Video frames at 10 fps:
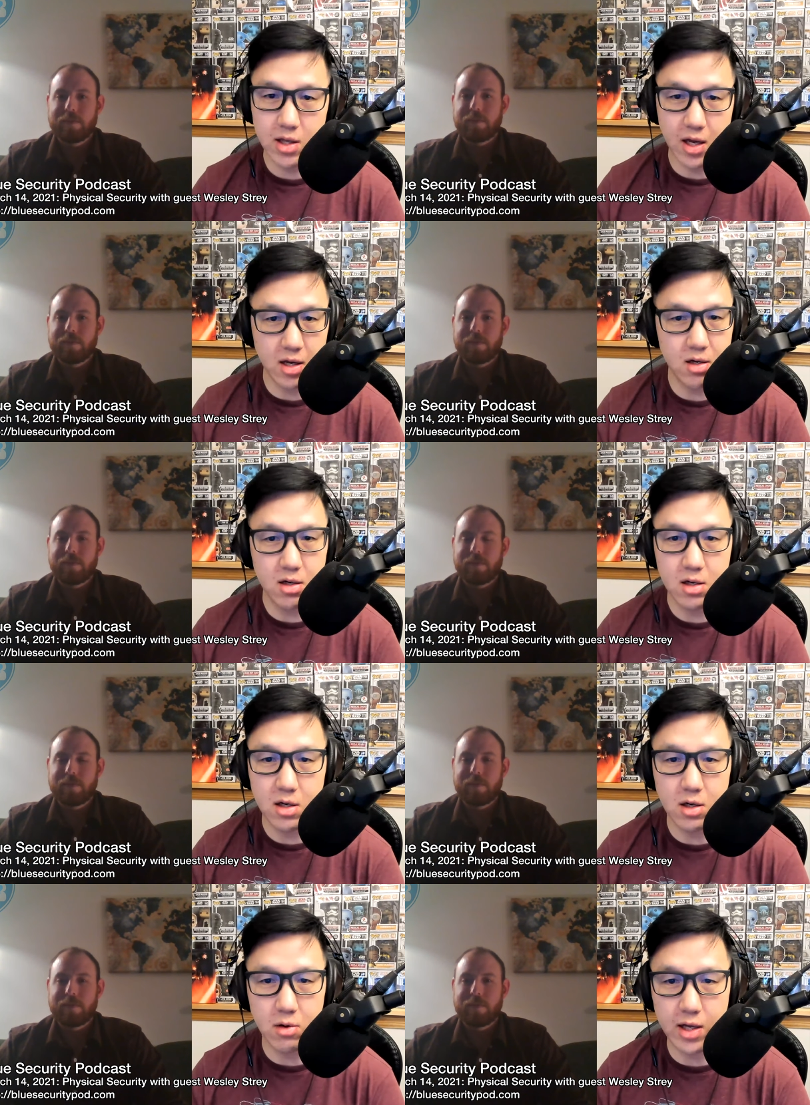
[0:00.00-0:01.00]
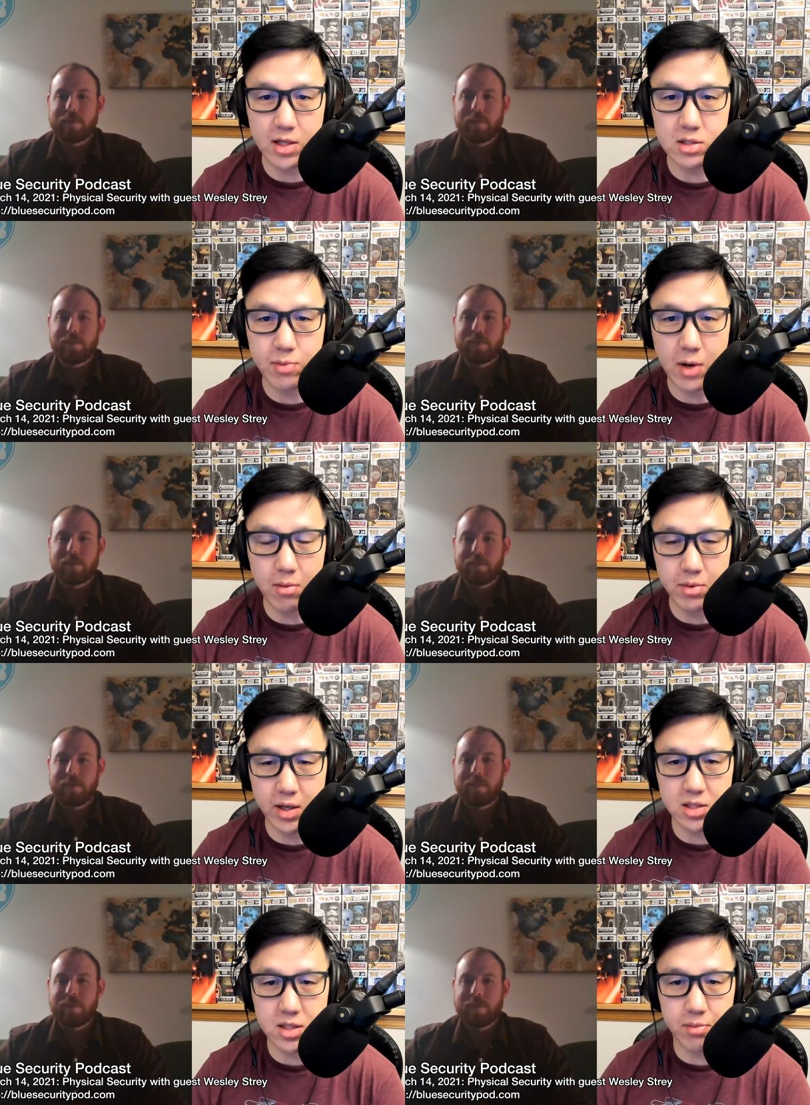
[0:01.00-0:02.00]
Speaker 1: then you know that's probably
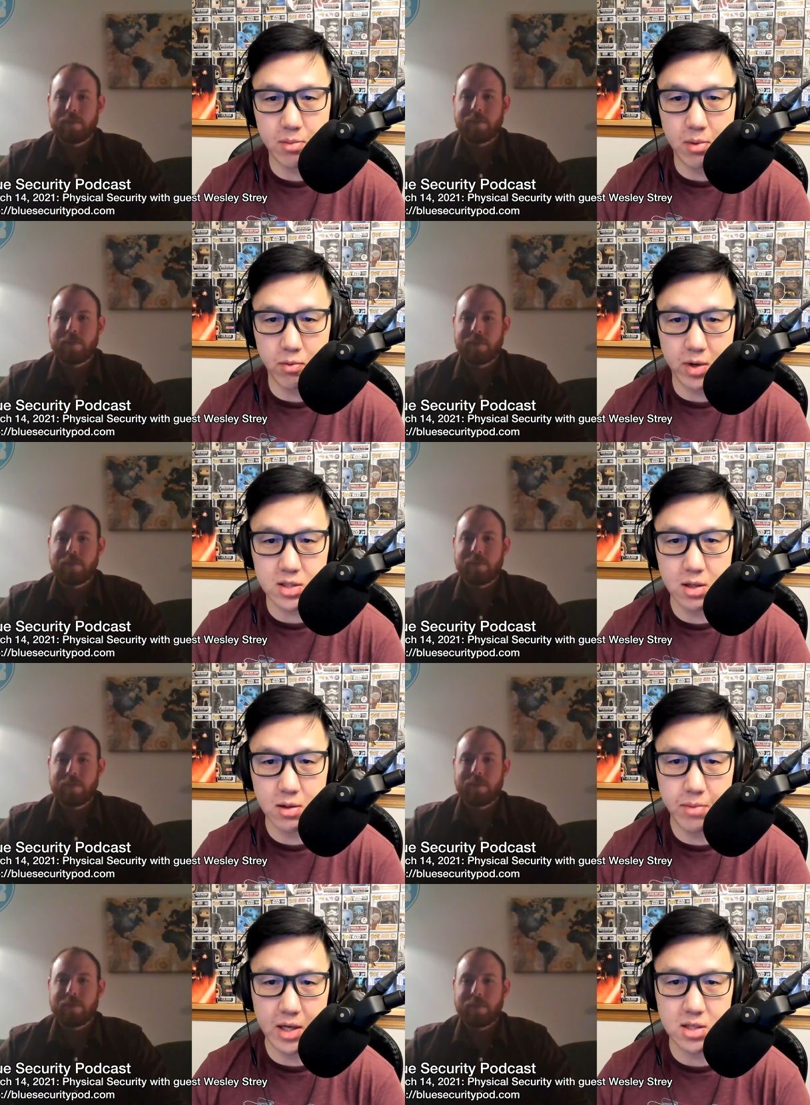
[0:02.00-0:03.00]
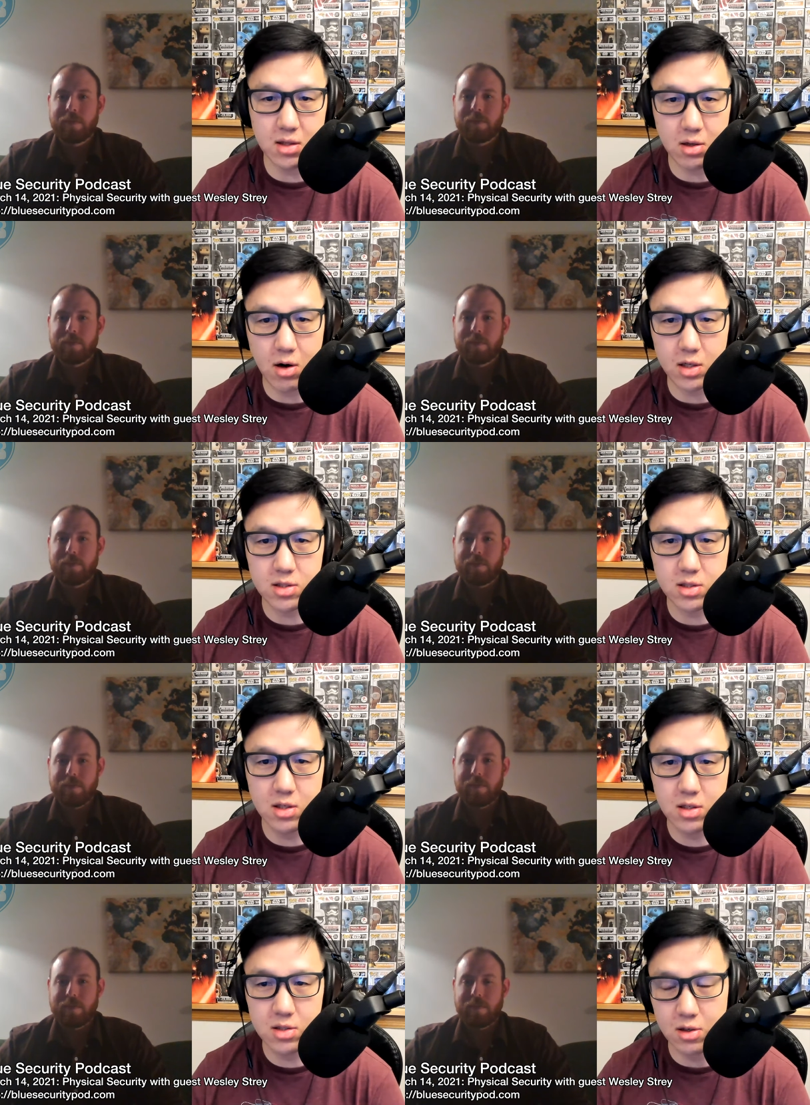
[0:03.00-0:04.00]
an acceptable risk based on the cost.
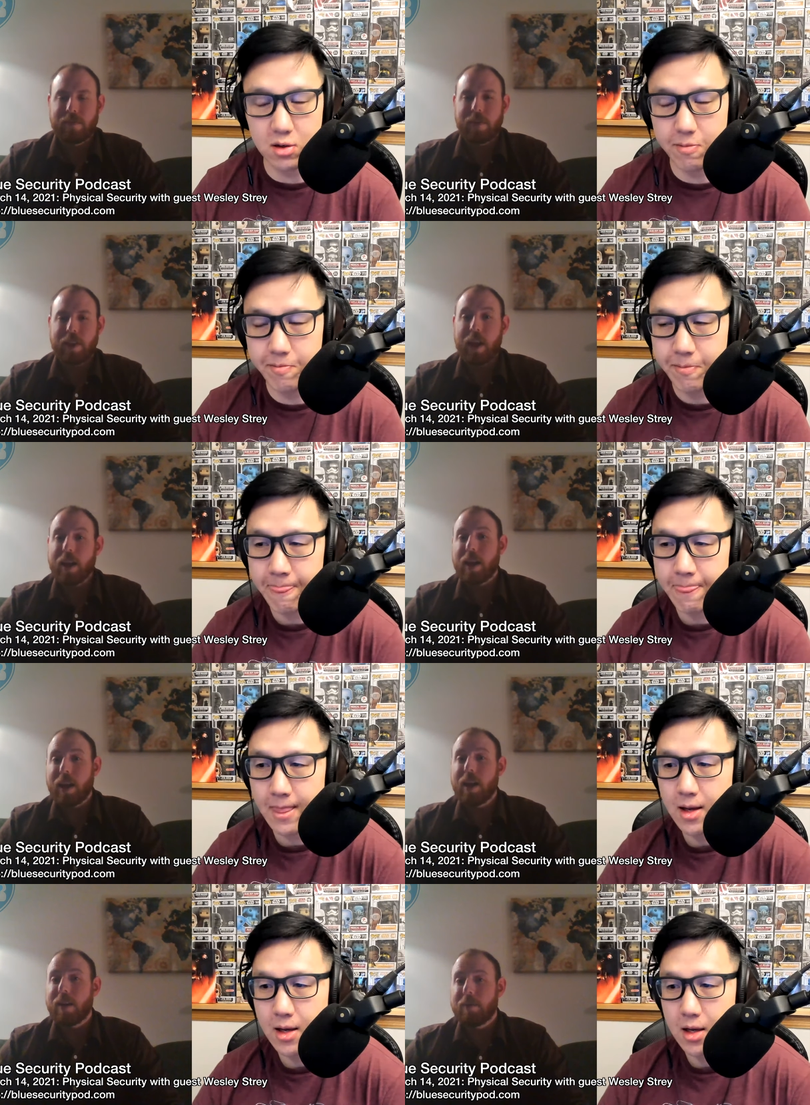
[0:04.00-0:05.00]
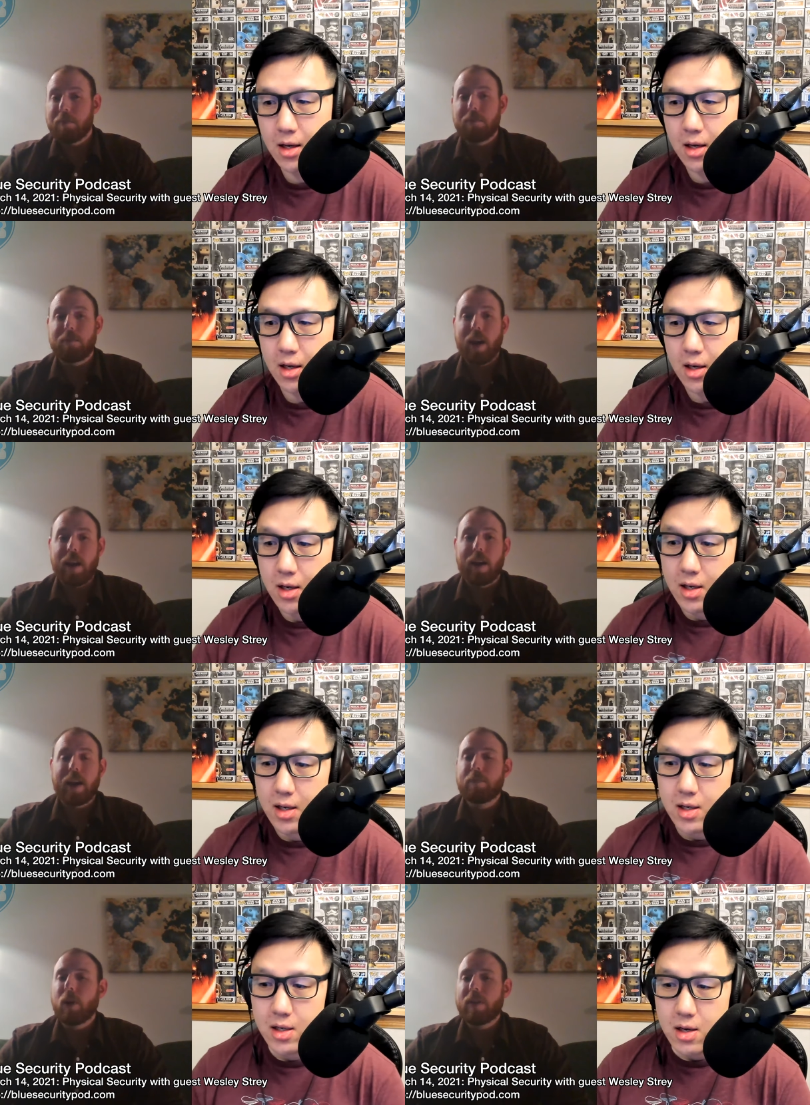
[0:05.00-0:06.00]
So,
Speaker 2: yeah, and
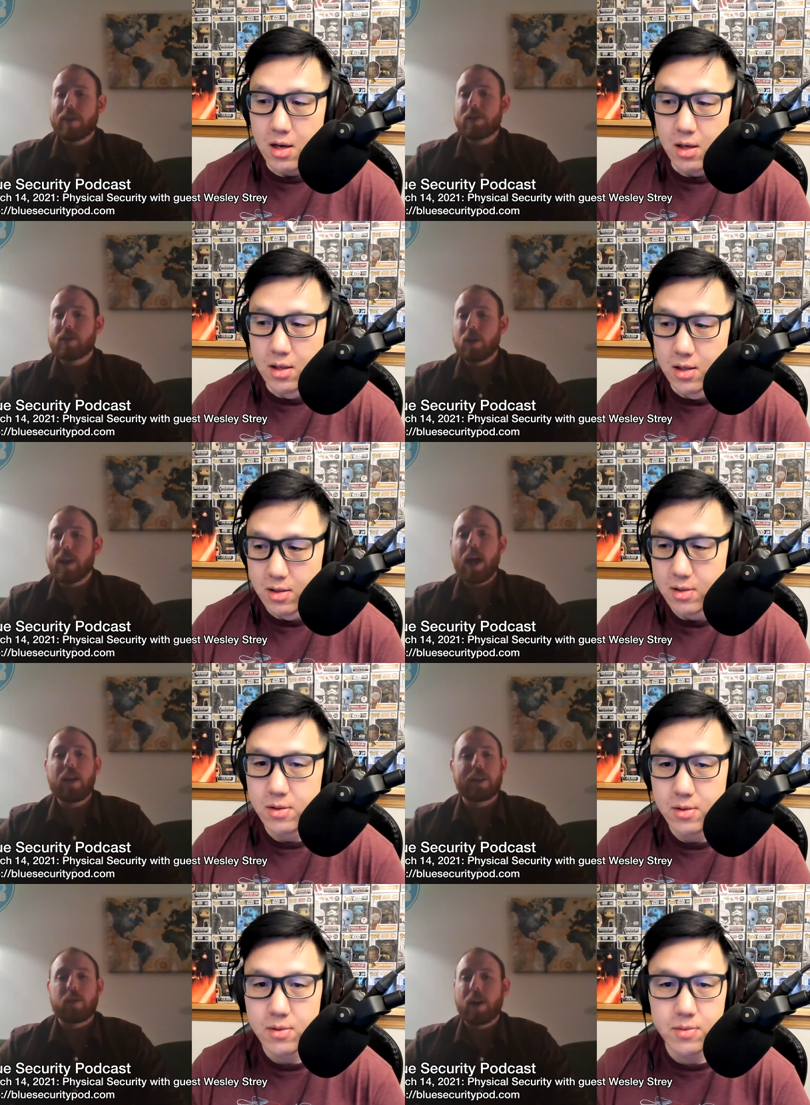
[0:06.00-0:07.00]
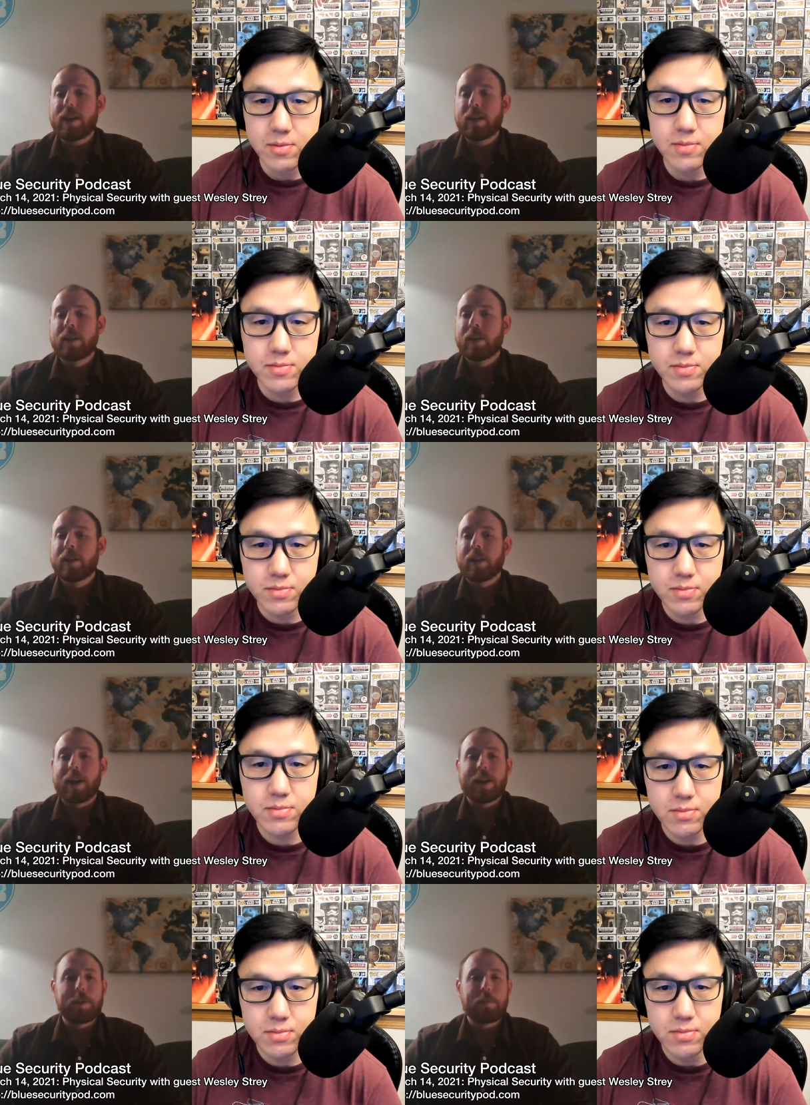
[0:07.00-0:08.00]
part of that's locality, right?
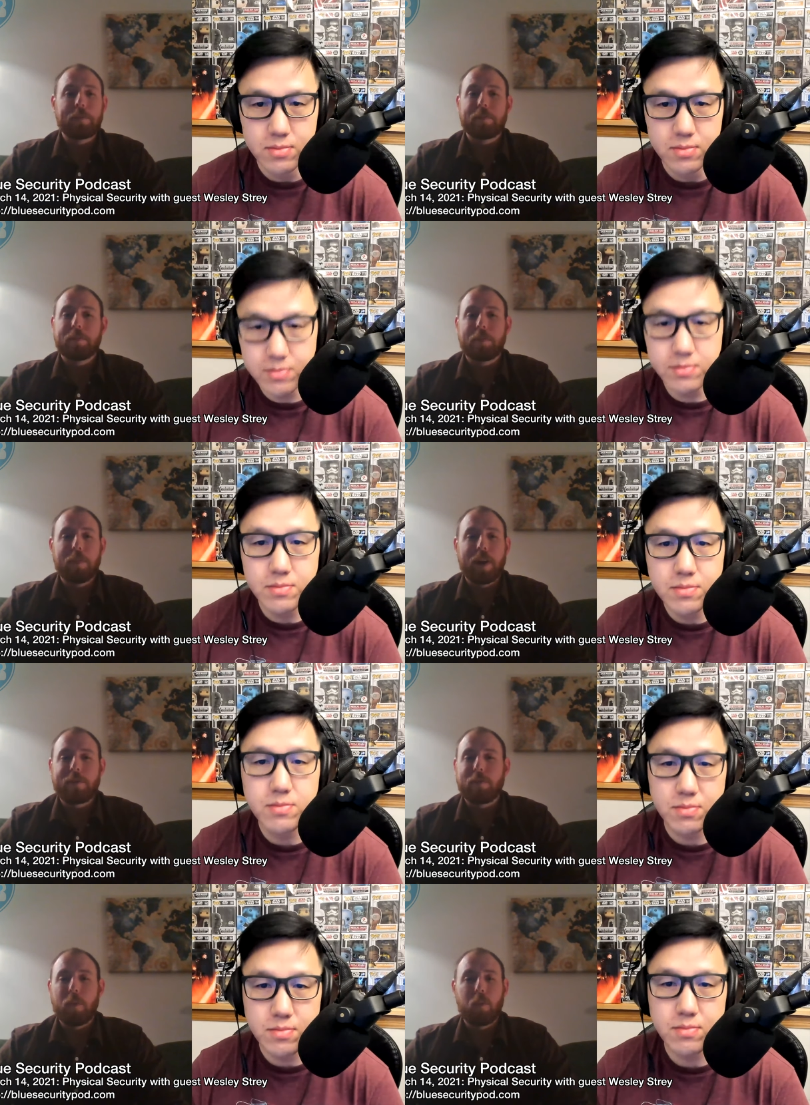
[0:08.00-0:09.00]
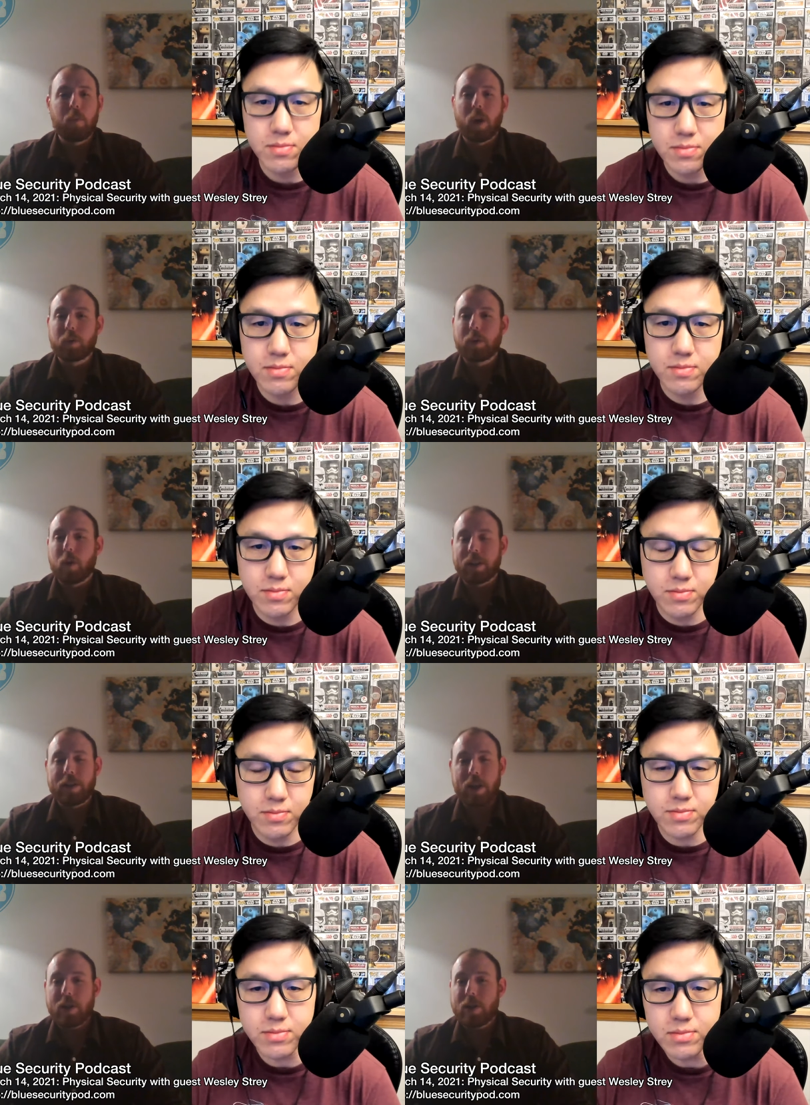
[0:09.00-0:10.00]
Uh, mm-hmm. I've worked with
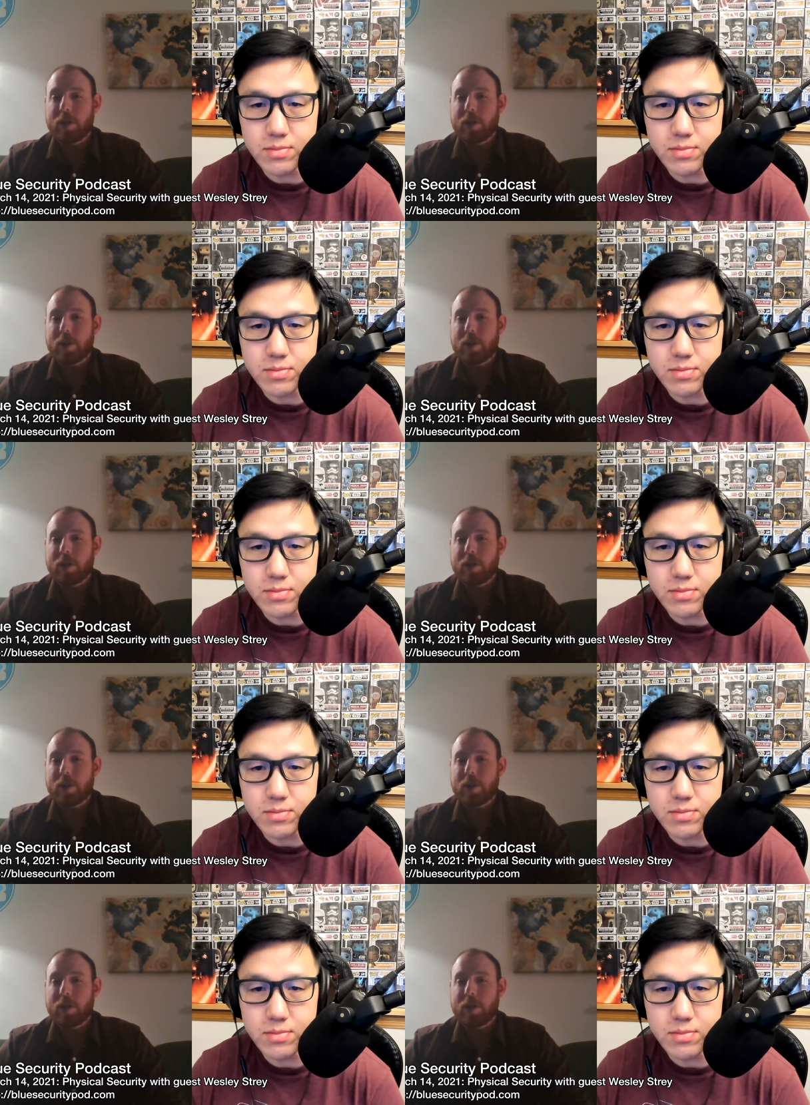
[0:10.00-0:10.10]
organizations